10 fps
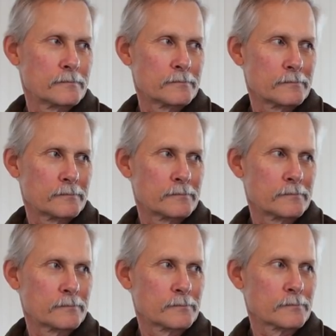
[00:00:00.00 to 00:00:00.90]

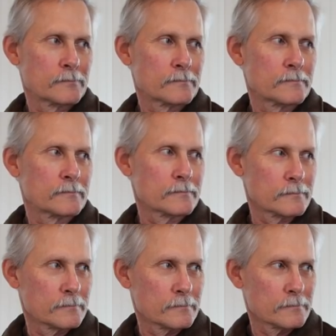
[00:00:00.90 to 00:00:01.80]

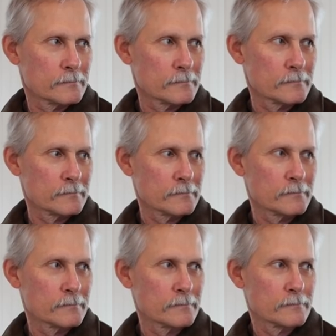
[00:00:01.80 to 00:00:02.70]

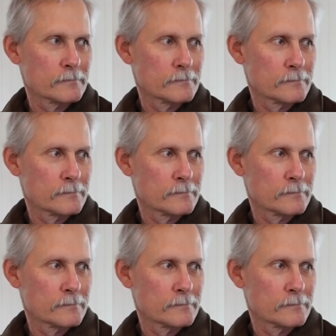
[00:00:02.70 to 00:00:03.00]
[no speech]